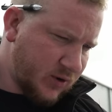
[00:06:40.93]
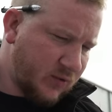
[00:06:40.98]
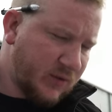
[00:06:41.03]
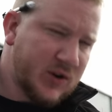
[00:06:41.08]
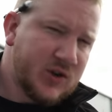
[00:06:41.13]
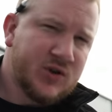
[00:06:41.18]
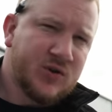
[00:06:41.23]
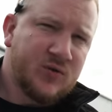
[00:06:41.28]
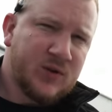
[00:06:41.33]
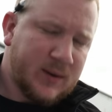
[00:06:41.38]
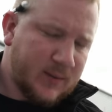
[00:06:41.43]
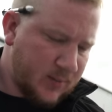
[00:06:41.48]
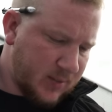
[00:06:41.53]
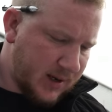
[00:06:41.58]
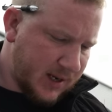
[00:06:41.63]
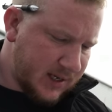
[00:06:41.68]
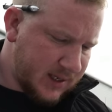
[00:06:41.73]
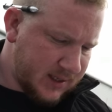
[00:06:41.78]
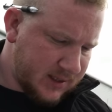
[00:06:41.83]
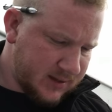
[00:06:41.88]
original number
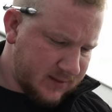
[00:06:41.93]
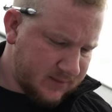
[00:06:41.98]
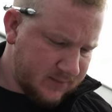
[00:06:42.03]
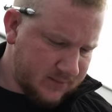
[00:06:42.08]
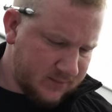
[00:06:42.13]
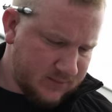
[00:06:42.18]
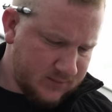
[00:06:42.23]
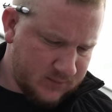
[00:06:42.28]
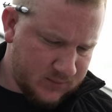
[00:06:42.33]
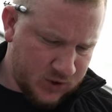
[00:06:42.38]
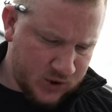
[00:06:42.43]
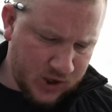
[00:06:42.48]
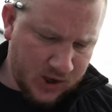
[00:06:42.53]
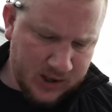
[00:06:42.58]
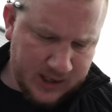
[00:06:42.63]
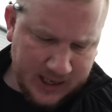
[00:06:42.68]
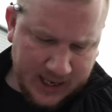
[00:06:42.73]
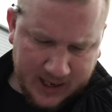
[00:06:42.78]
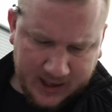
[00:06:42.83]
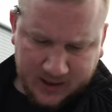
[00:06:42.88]
plate,
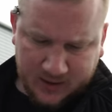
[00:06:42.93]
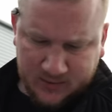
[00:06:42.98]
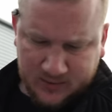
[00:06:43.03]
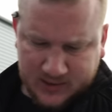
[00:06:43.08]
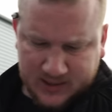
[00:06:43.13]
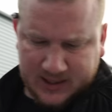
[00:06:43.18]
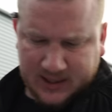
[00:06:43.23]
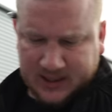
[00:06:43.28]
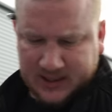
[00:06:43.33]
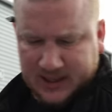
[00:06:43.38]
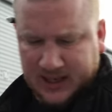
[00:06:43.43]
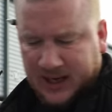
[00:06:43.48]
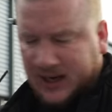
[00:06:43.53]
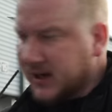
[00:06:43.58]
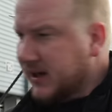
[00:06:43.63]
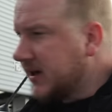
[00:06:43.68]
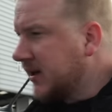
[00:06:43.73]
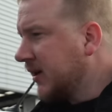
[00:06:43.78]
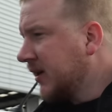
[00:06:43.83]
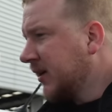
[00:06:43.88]
Charlie Echo
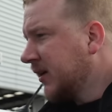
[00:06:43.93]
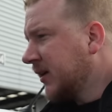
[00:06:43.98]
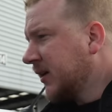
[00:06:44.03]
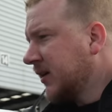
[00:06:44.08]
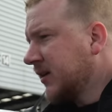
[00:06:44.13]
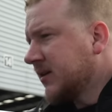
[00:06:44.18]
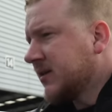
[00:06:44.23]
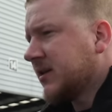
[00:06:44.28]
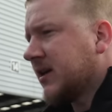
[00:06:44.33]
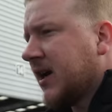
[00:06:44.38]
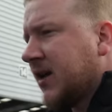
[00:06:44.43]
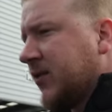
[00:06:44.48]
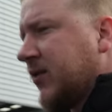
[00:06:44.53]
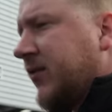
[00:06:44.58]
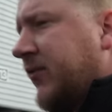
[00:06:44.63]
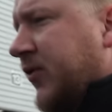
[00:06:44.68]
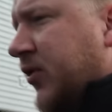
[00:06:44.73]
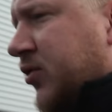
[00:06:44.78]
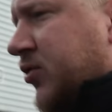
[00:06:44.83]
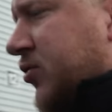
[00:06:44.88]
16 Sierra
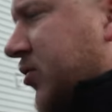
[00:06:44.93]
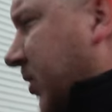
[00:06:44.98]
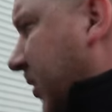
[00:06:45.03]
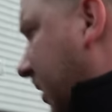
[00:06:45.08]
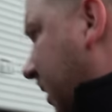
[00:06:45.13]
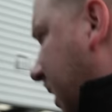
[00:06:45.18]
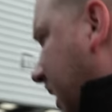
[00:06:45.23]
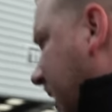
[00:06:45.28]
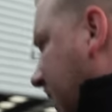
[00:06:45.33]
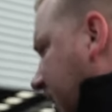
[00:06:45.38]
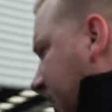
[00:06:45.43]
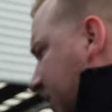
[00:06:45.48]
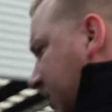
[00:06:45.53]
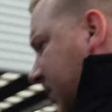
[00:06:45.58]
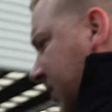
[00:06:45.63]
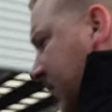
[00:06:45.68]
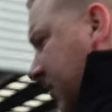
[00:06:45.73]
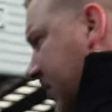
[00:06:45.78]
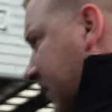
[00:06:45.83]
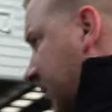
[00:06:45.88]
Foxtrot Kilo.